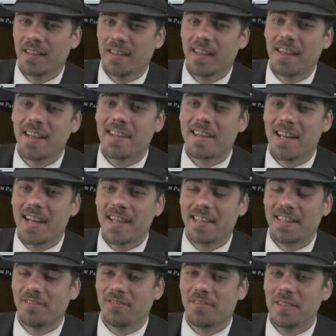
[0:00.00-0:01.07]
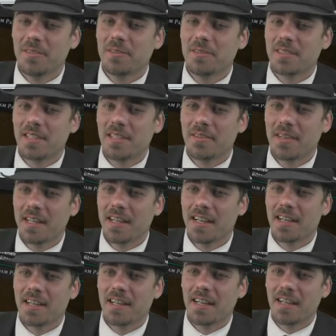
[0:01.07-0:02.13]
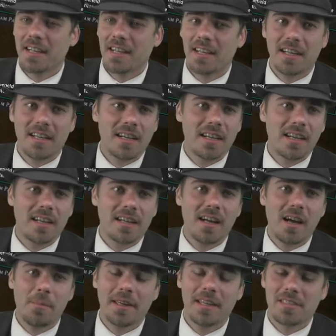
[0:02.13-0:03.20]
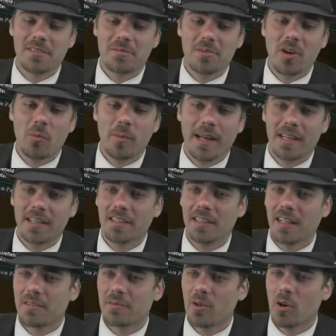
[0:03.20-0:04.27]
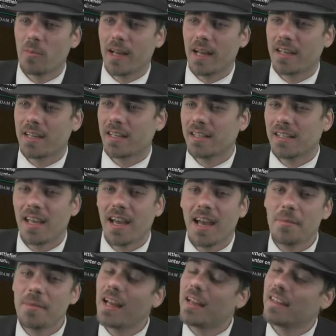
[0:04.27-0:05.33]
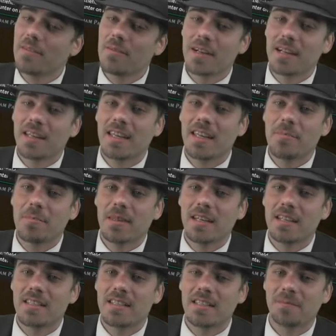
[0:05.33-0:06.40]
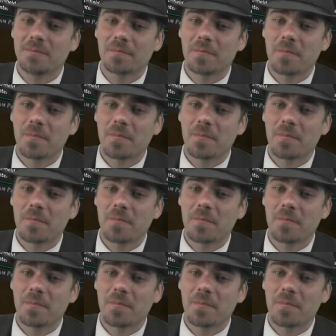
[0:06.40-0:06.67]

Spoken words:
All right, folks, here we are up against Robot. Good luck, Robot. And yeah, I think we're going to keep this.